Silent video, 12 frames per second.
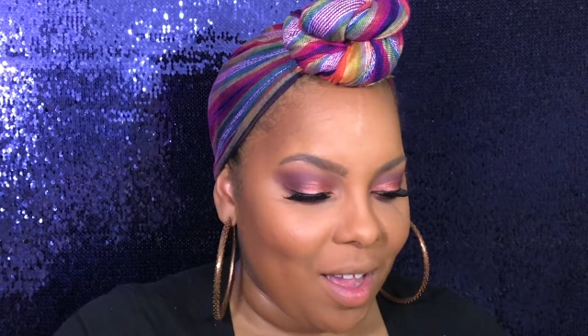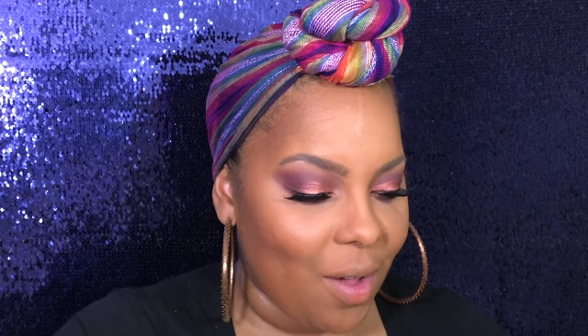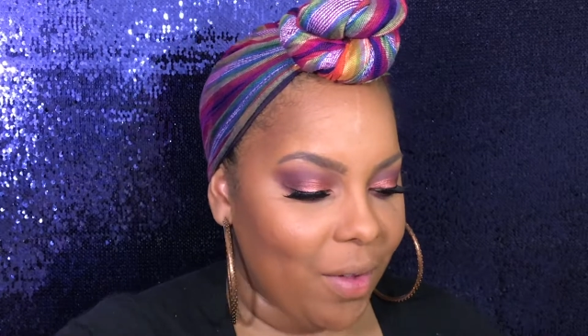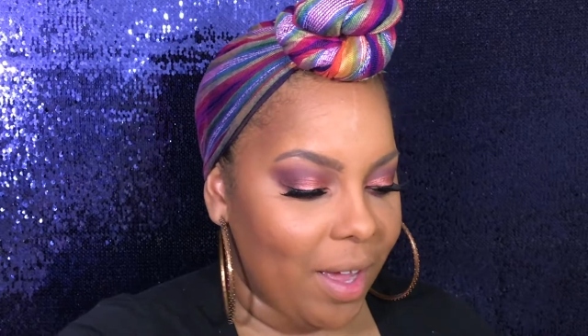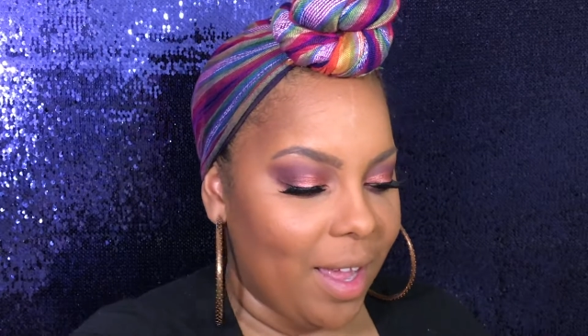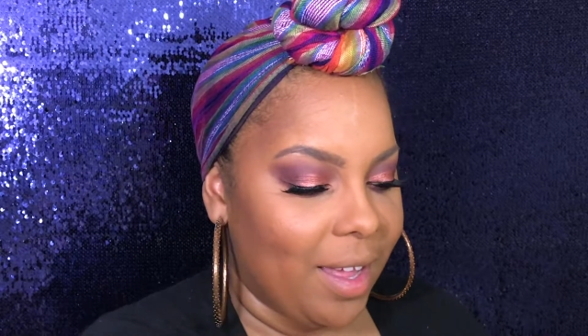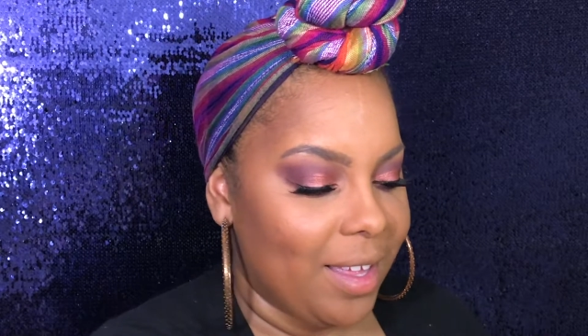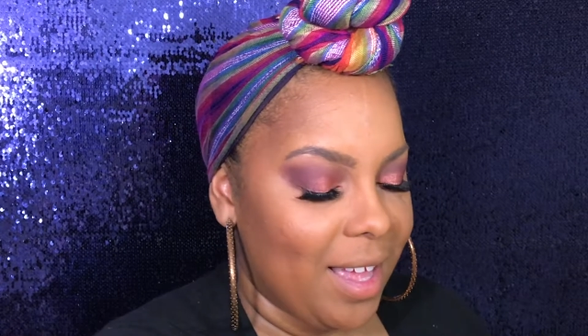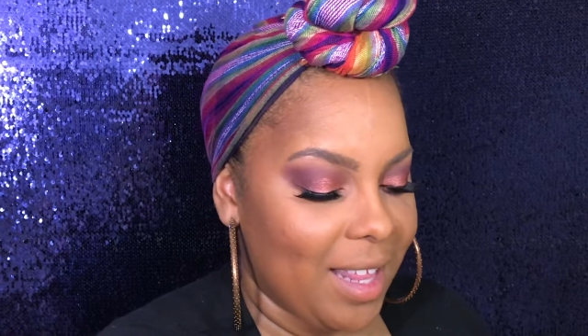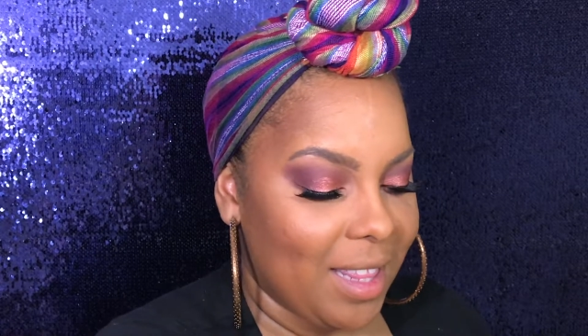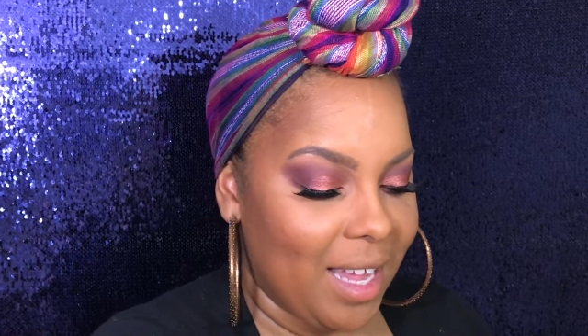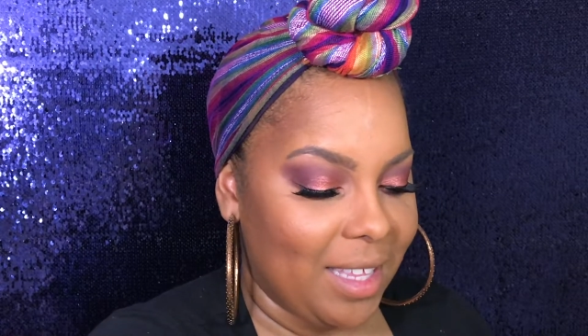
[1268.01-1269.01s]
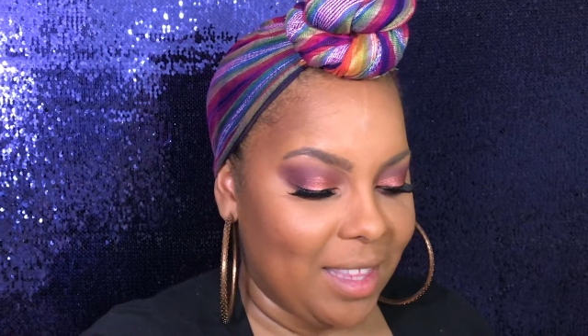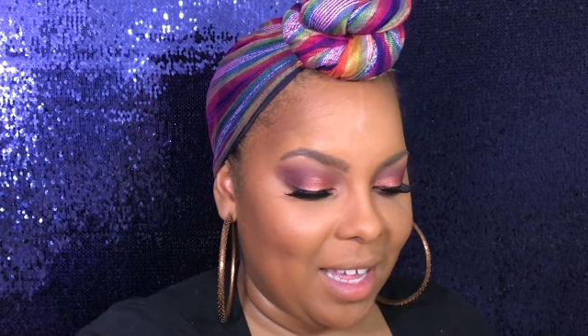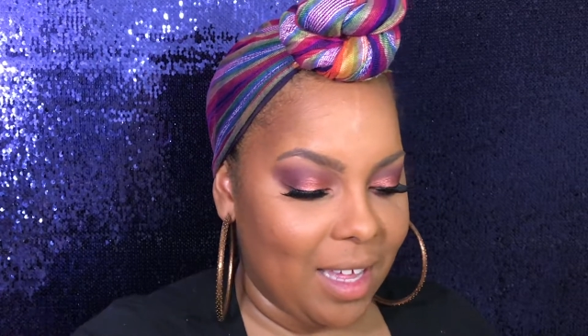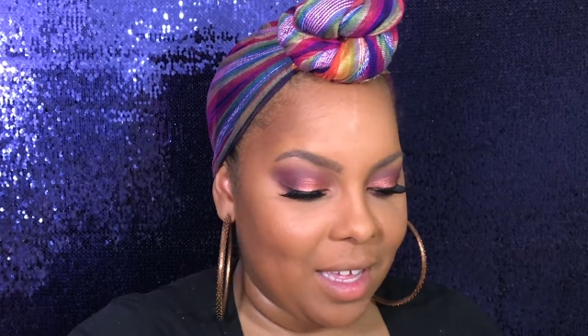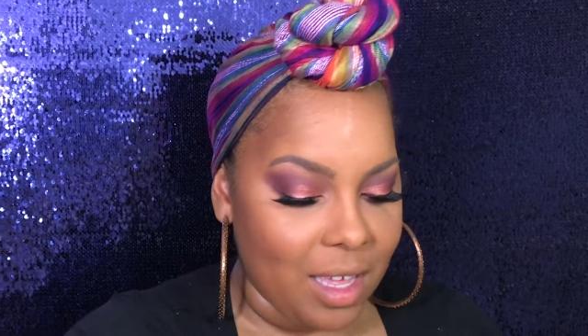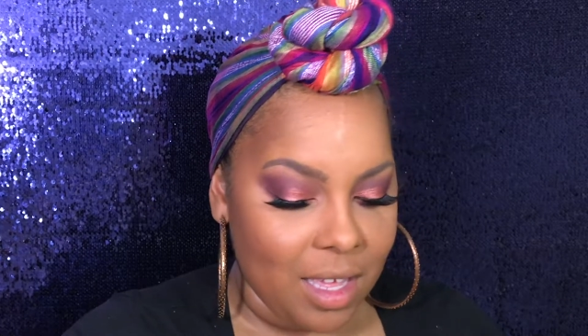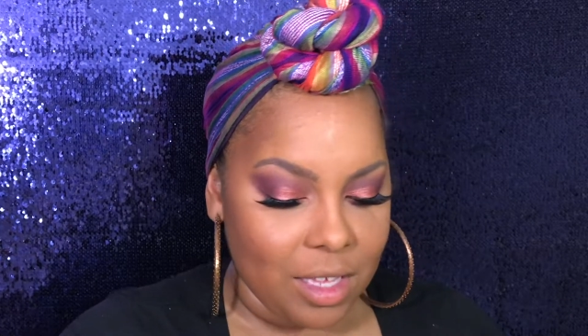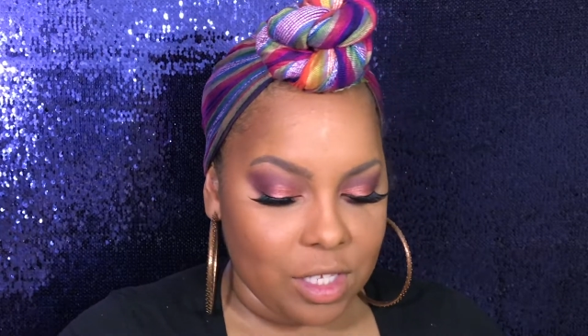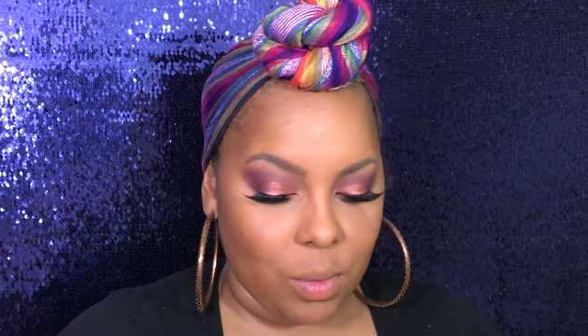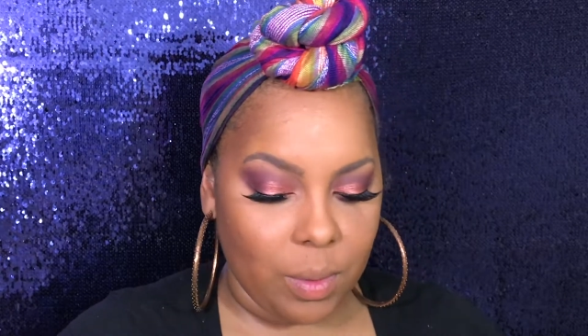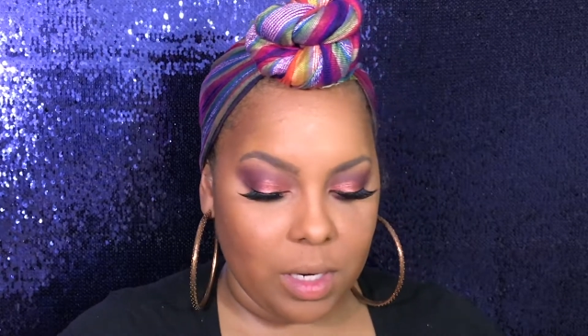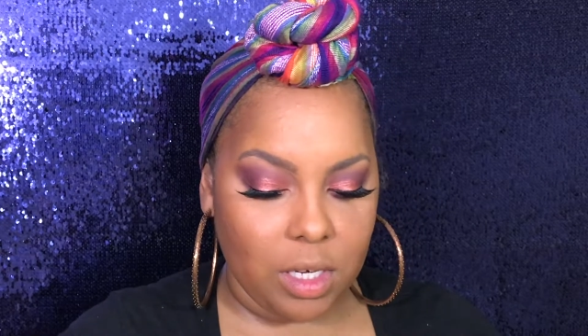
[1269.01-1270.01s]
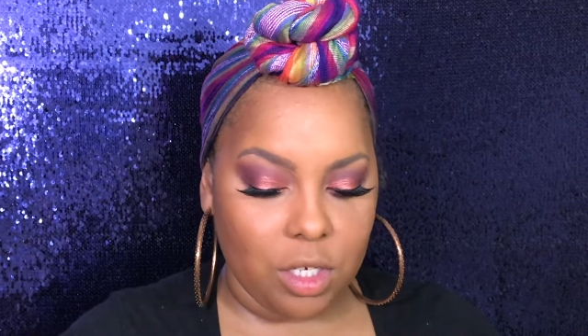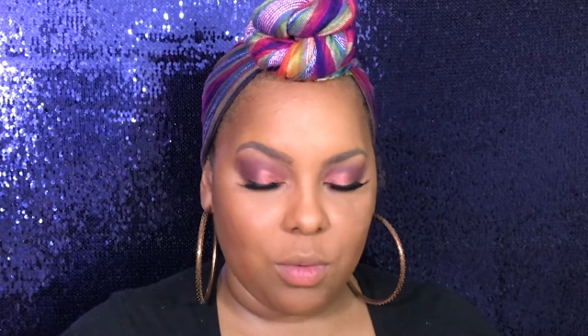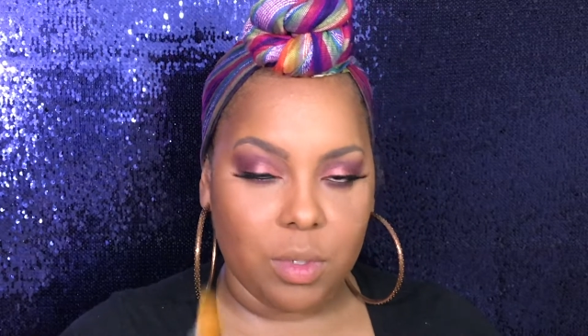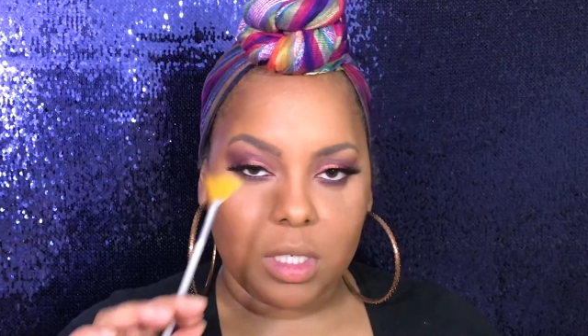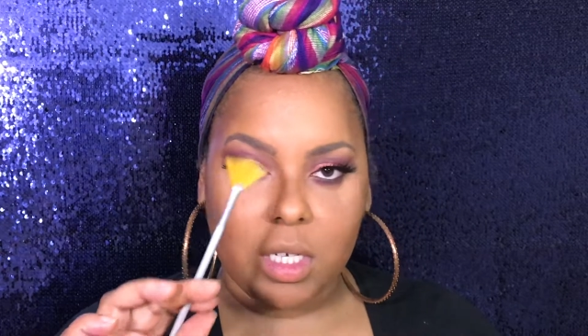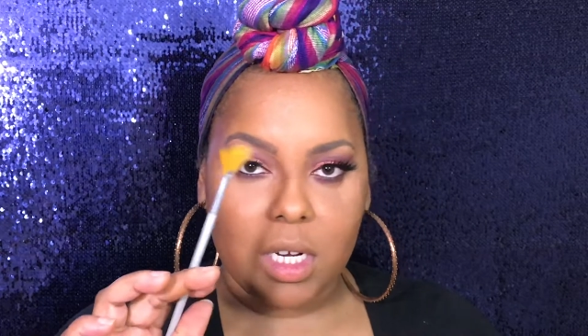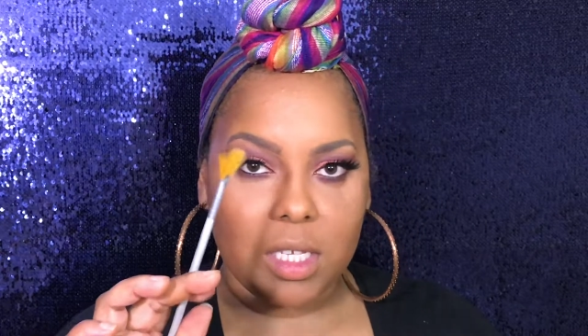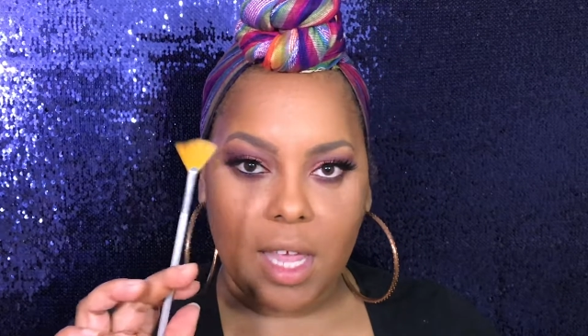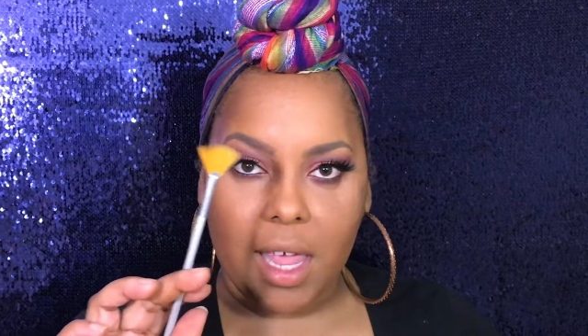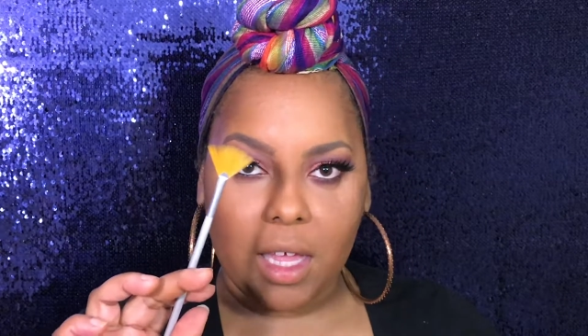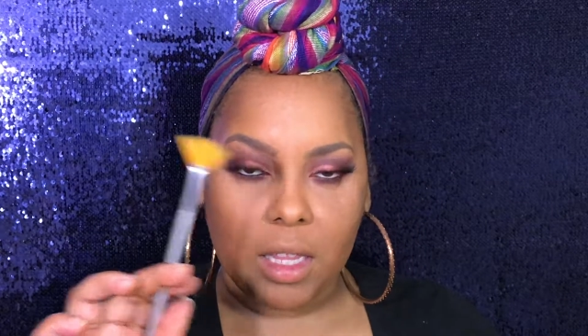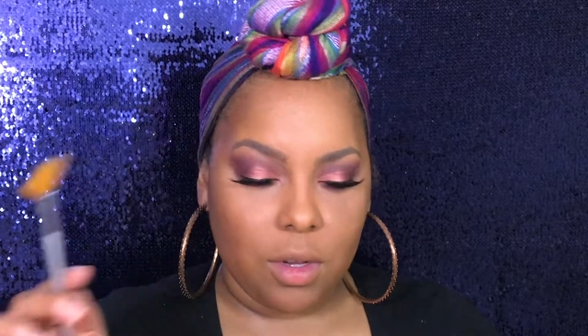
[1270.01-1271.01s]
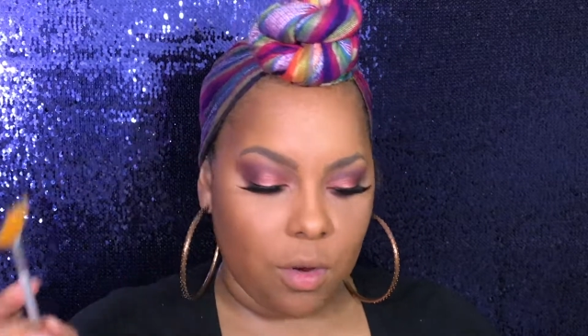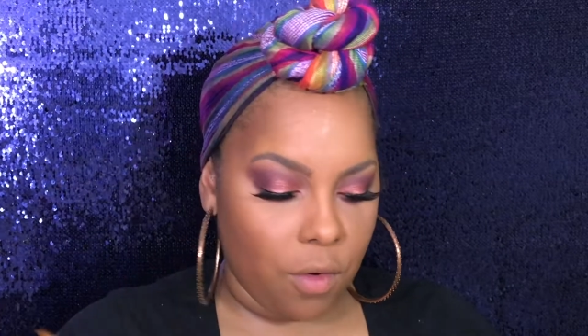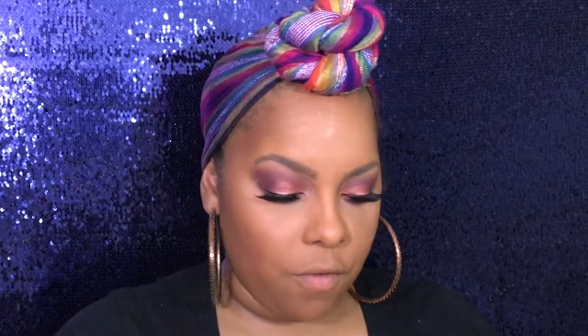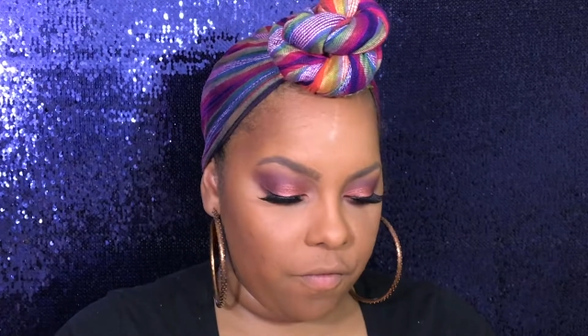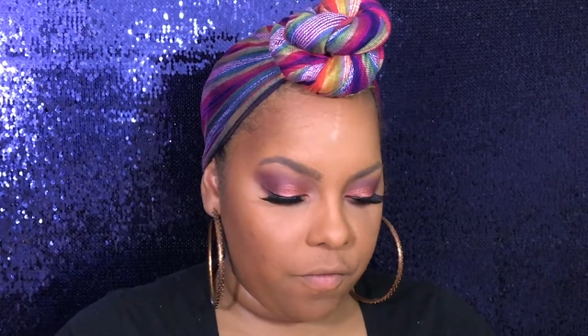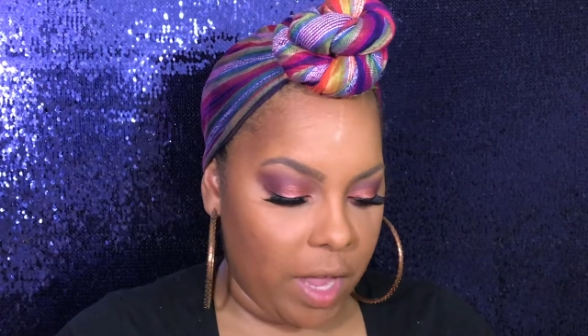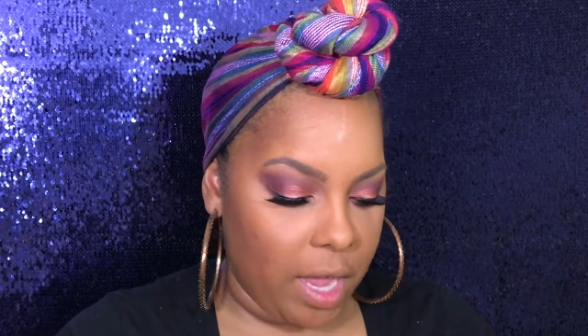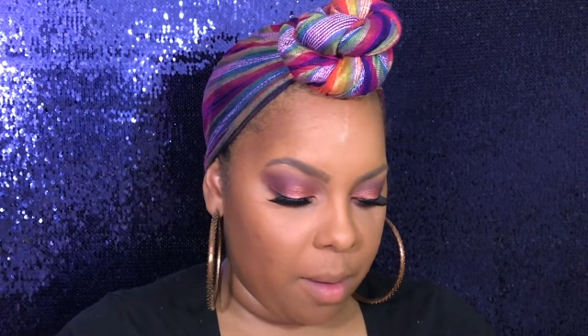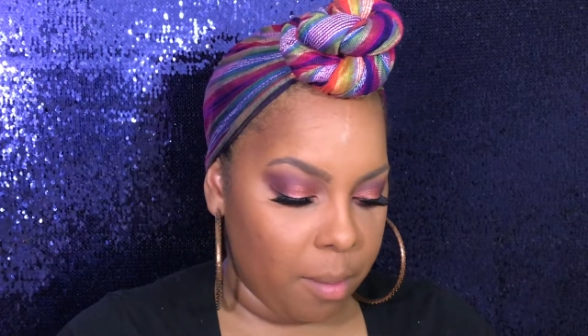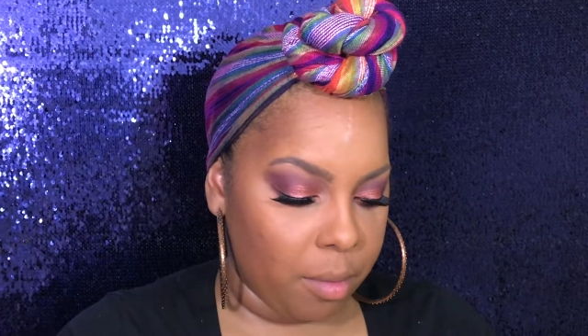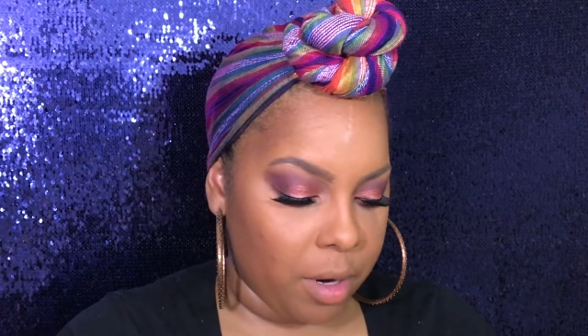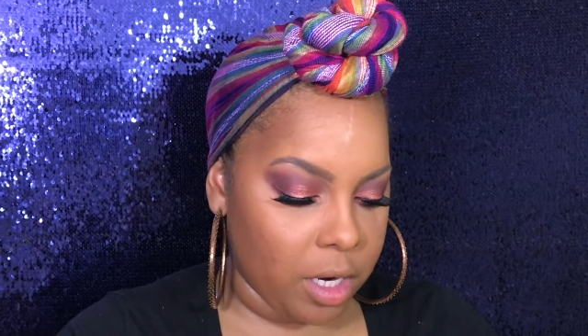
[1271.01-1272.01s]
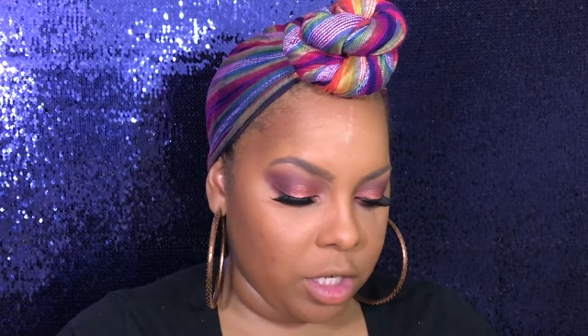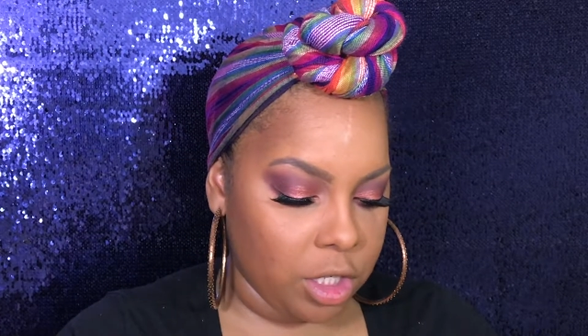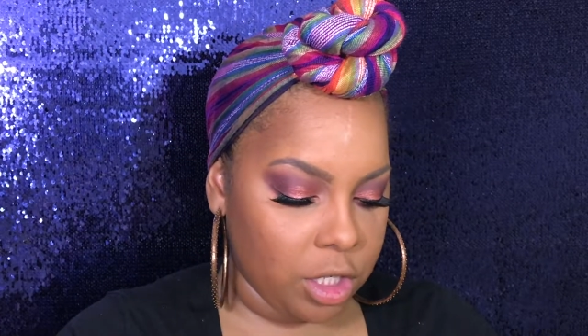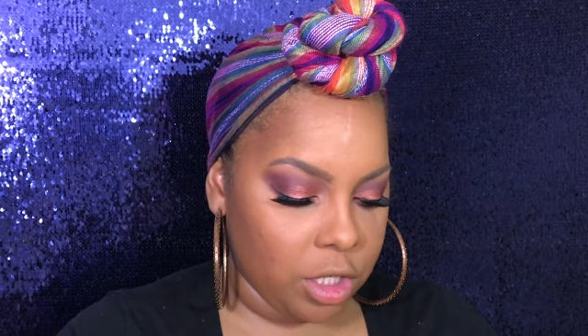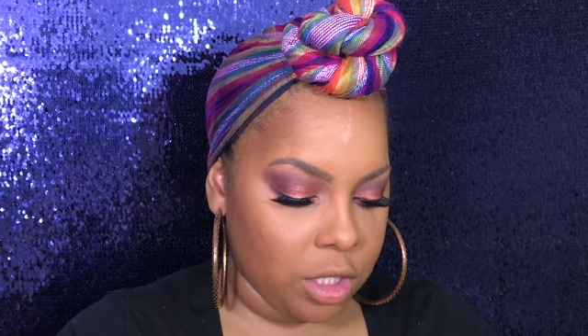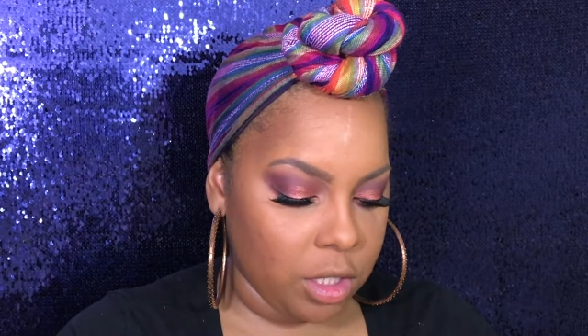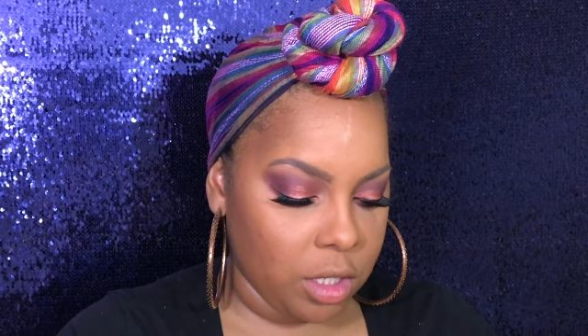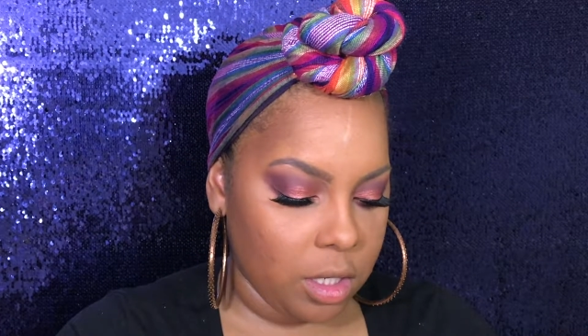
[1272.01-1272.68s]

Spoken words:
Okay, I like that. So we're just going to take a little fan brush,